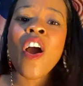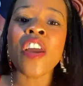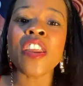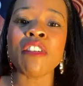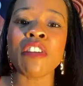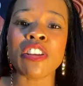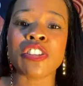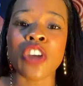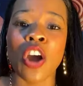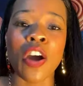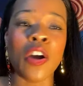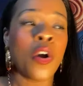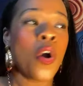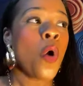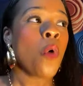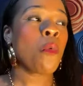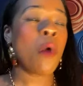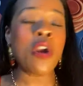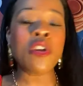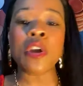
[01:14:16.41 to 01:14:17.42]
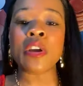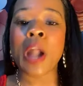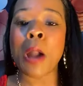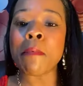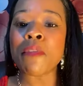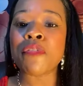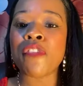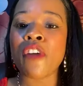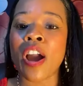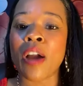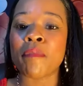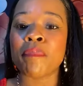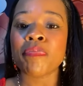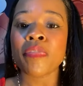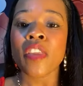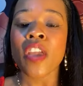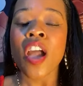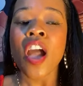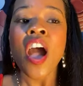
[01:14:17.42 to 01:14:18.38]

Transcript: I ordered it. So where you coming from?